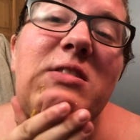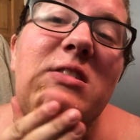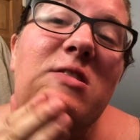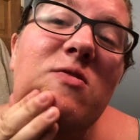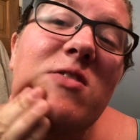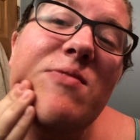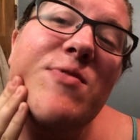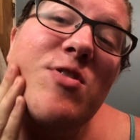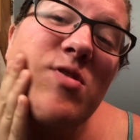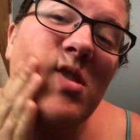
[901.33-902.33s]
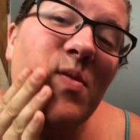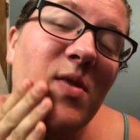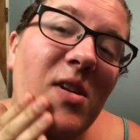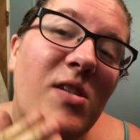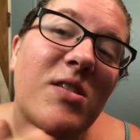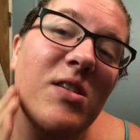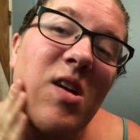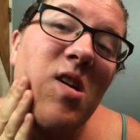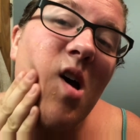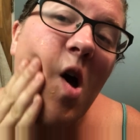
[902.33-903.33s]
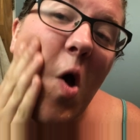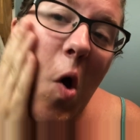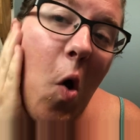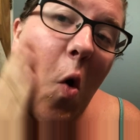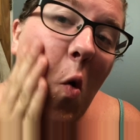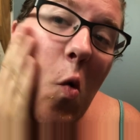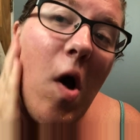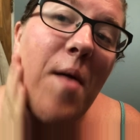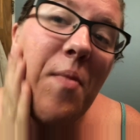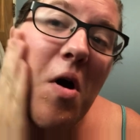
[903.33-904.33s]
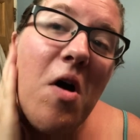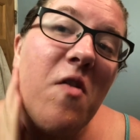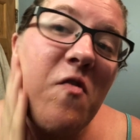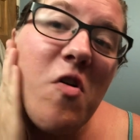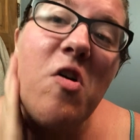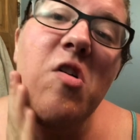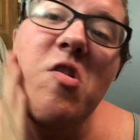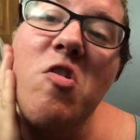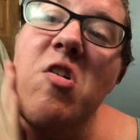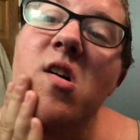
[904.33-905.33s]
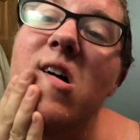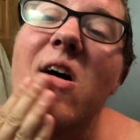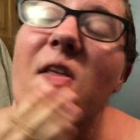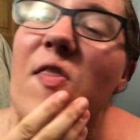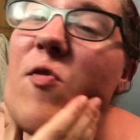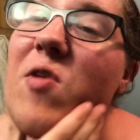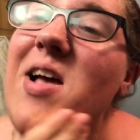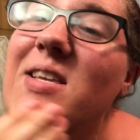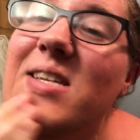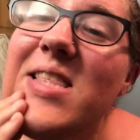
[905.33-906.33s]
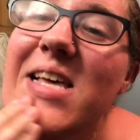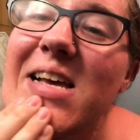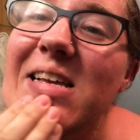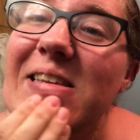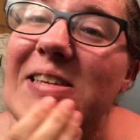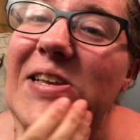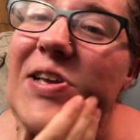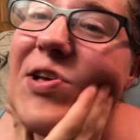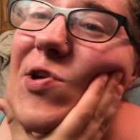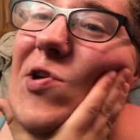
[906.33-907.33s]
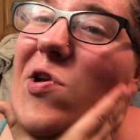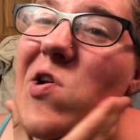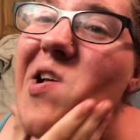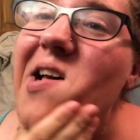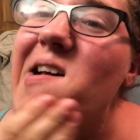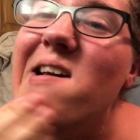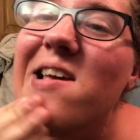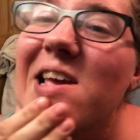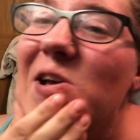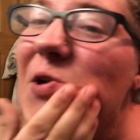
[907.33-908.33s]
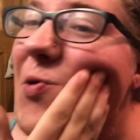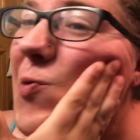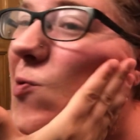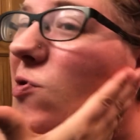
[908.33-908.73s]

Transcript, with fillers: So what I'm going to do is I'm going to just wipe off the rest of this and